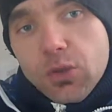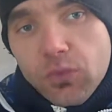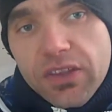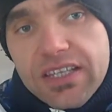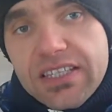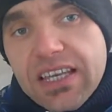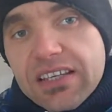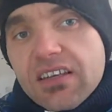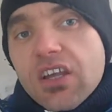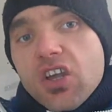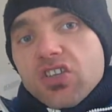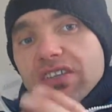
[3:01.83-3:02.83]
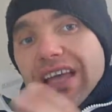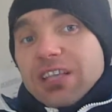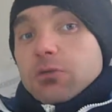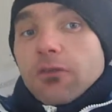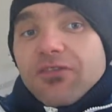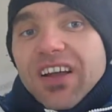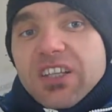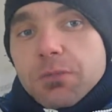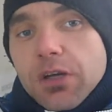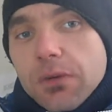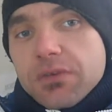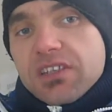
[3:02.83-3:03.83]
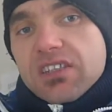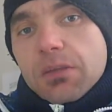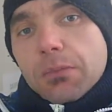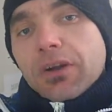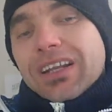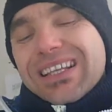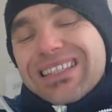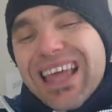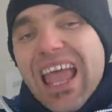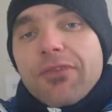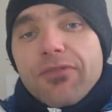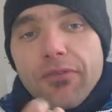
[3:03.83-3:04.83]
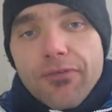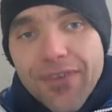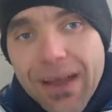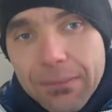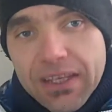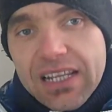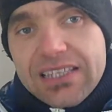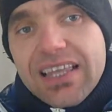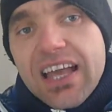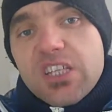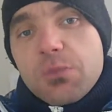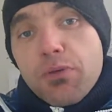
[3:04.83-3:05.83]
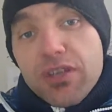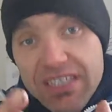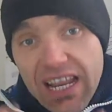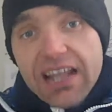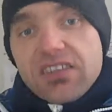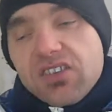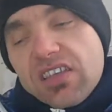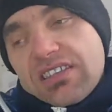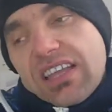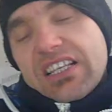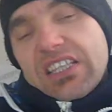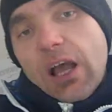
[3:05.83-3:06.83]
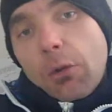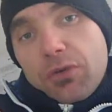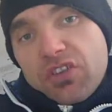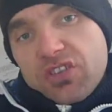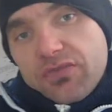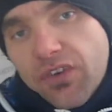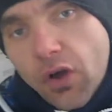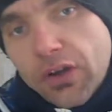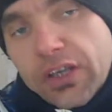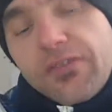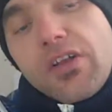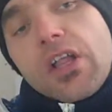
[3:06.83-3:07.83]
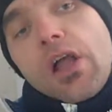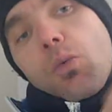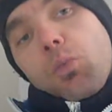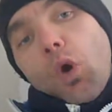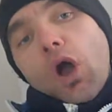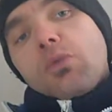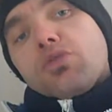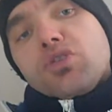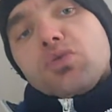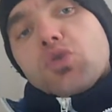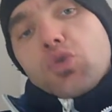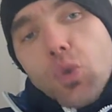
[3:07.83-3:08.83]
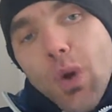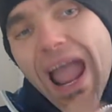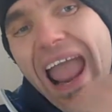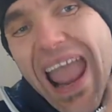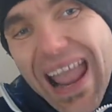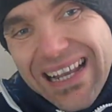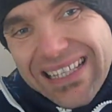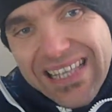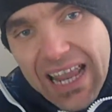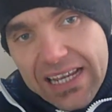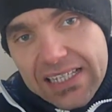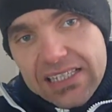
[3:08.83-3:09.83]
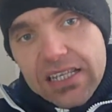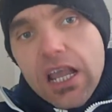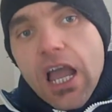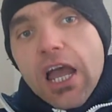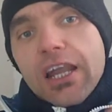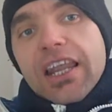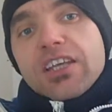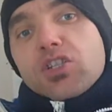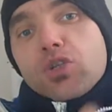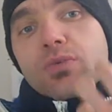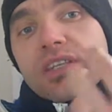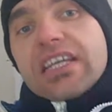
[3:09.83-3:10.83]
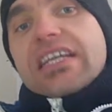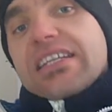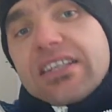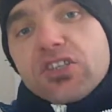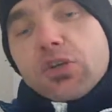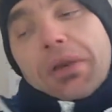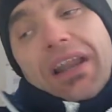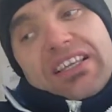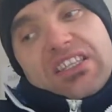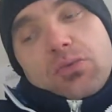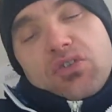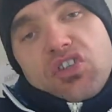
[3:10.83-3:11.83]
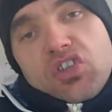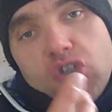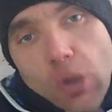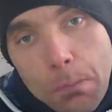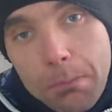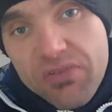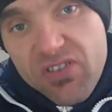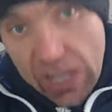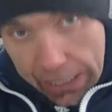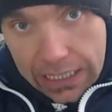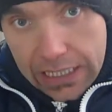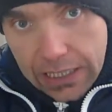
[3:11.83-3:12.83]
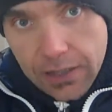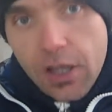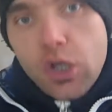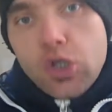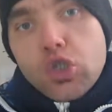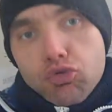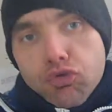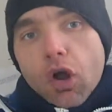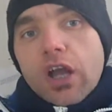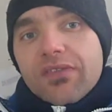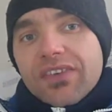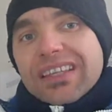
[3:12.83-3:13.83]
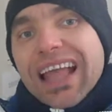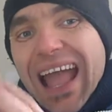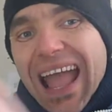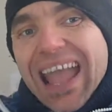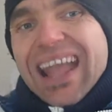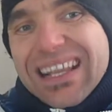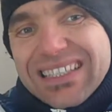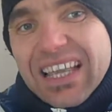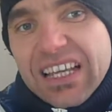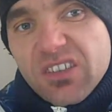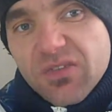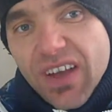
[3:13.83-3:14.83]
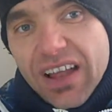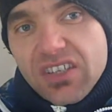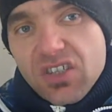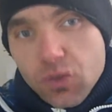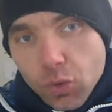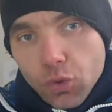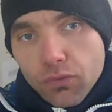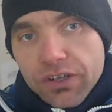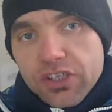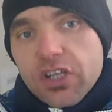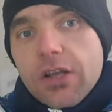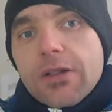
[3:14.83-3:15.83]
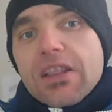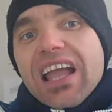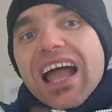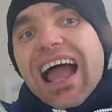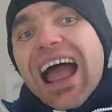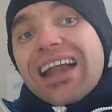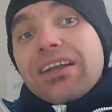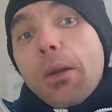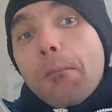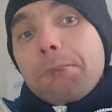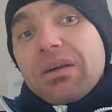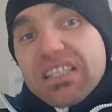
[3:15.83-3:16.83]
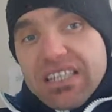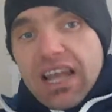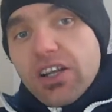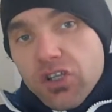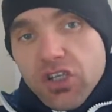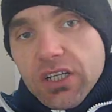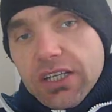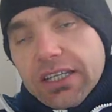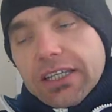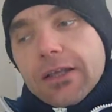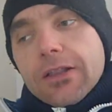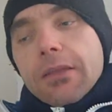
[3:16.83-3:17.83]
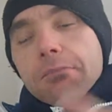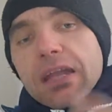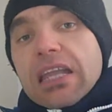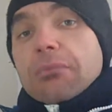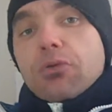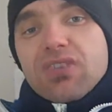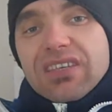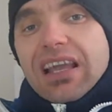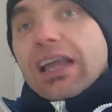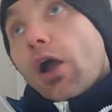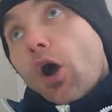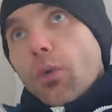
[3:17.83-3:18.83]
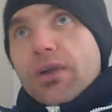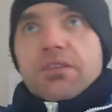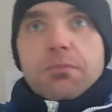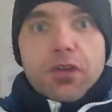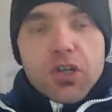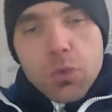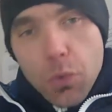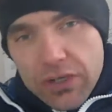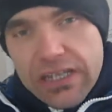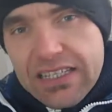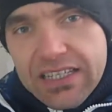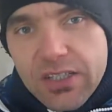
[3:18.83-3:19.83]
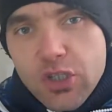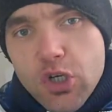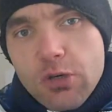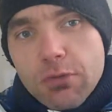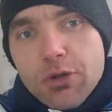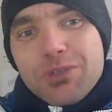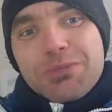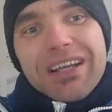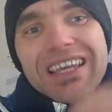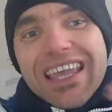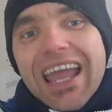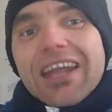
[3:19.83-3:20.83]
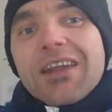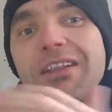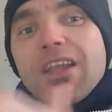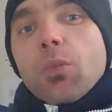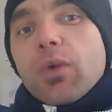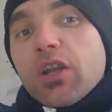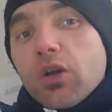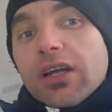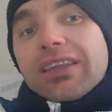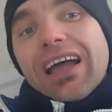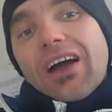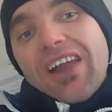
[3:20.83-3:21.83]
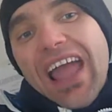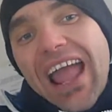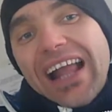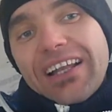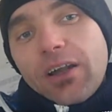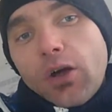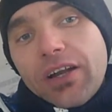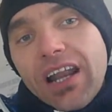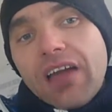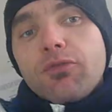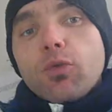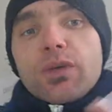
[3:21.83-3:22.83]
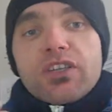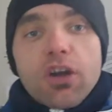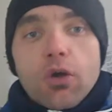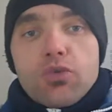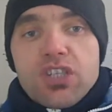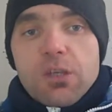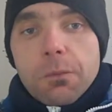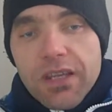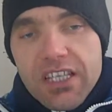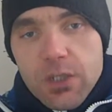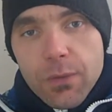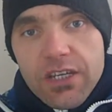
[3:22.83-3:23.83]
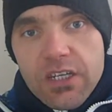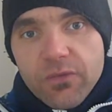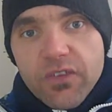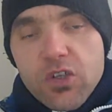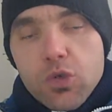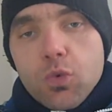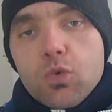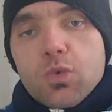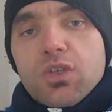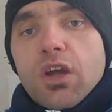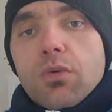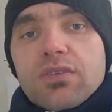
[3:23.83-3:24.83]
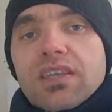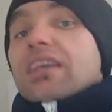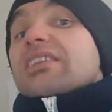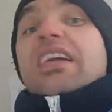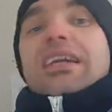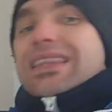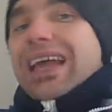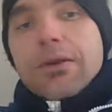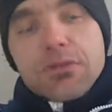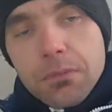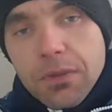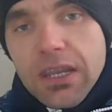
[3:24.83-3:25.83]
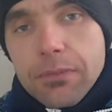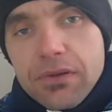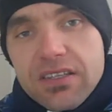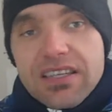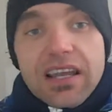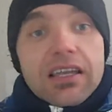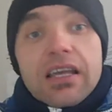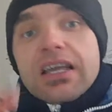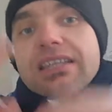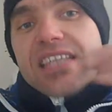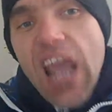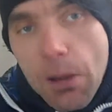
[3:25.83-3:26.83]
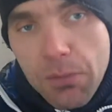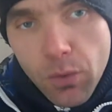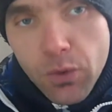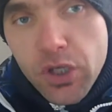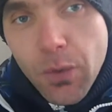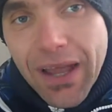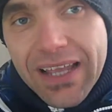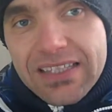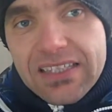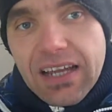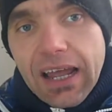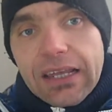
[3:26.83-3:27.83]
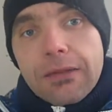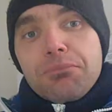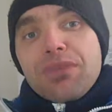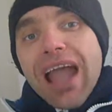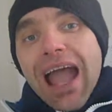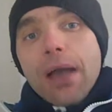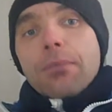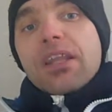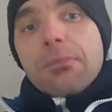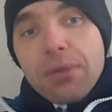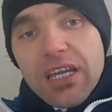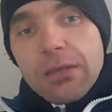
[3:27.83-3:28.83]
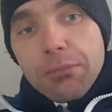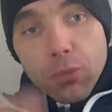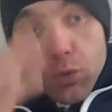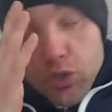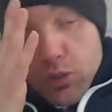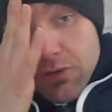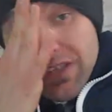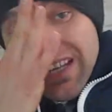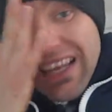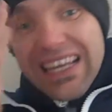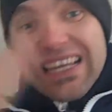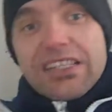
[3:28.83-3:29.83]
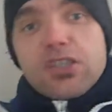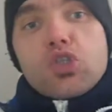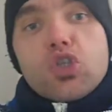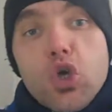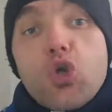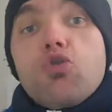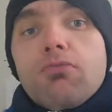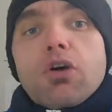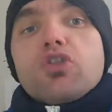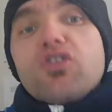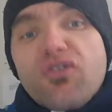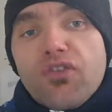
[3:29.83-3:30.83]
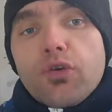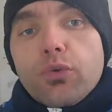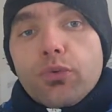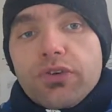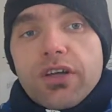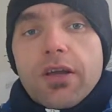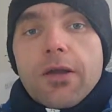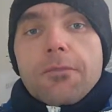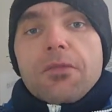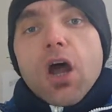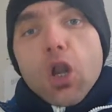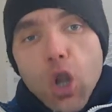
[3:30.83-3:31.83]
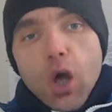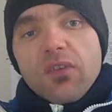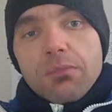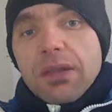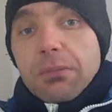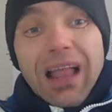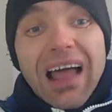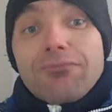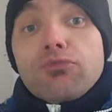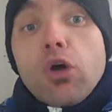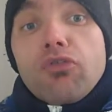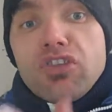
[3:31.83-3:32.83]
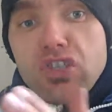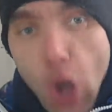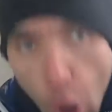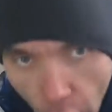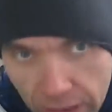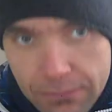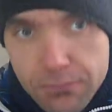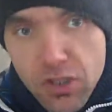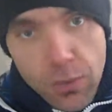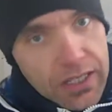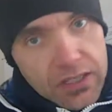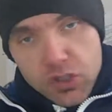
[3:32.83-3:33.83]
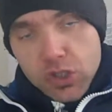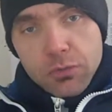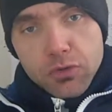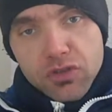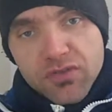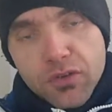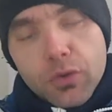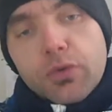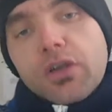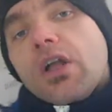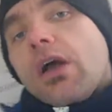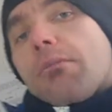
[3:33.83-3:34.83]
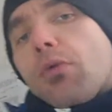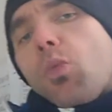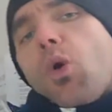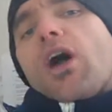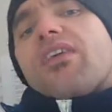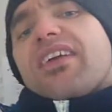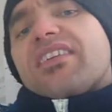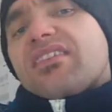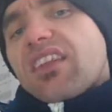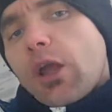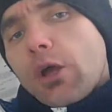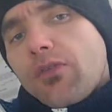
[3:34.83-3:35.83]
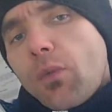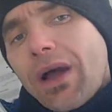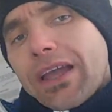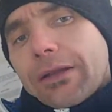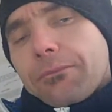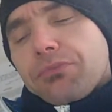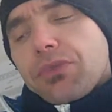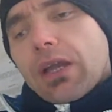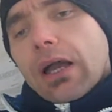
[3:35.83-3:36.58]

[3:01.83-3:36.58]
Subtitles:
it's all these things. So that's what fat's purpose is in the body. It's there for famine, it's there to protect us, it's there to help us survive. Why would you store excess unless you needed to, unless there was something driving that excess fat storage? And potentially, people say, oh, it's because we're eating too much. But again, we look at that on a headline level. We don't speak to individuals. We don't say, take 1,000 people and say, tell me what you ate today. How many people would you think eat too much food? A lot of people haven't got the time to eat too much food, but why are they still overweight?